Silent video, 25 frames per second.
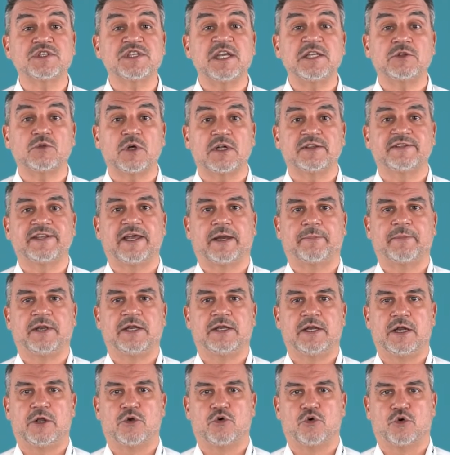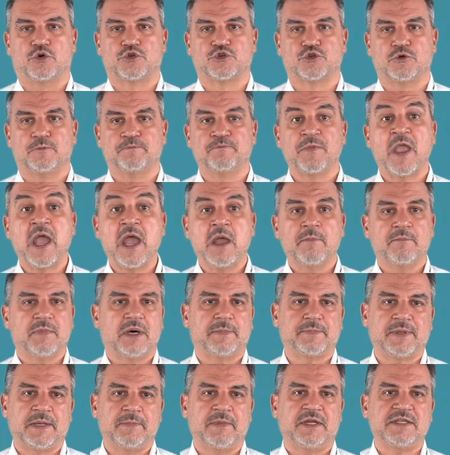But before we start, let's
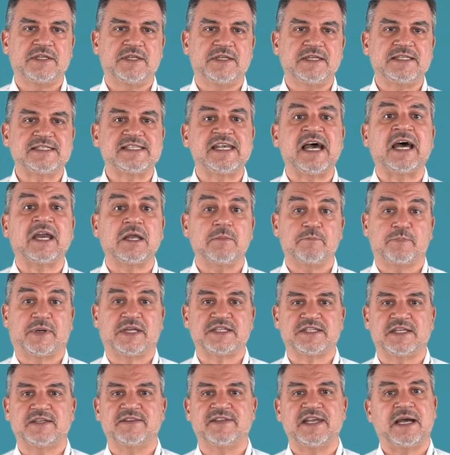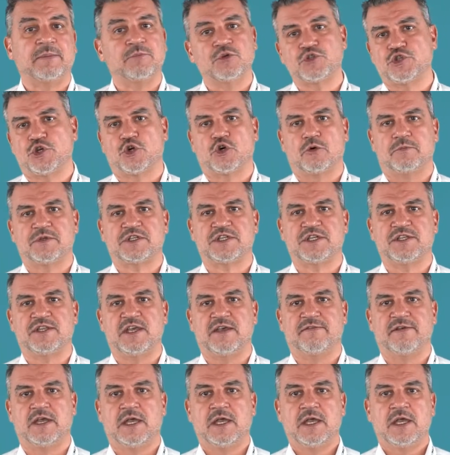introduce ourselves properly. I am
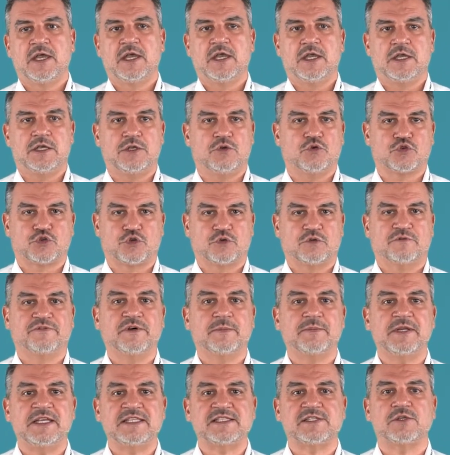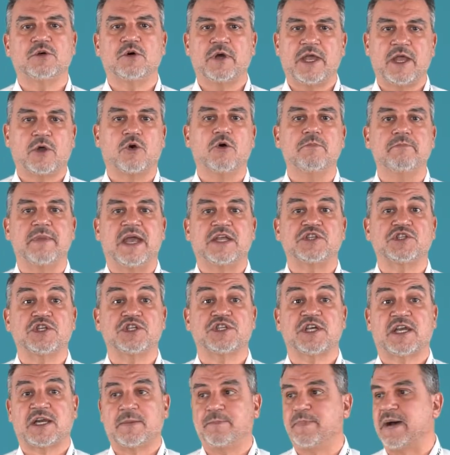Fabrizio, and with me will be
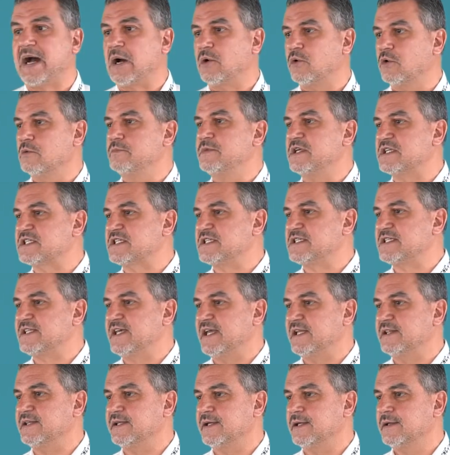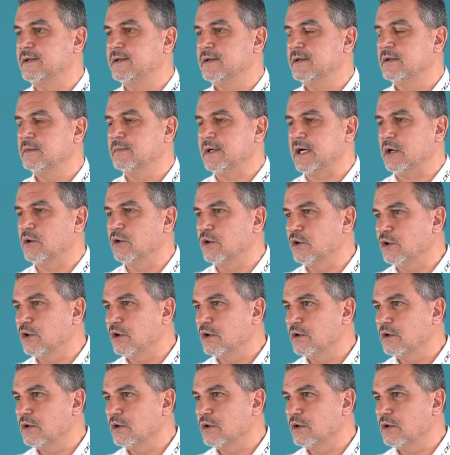Paolo, my assistant. Paolo.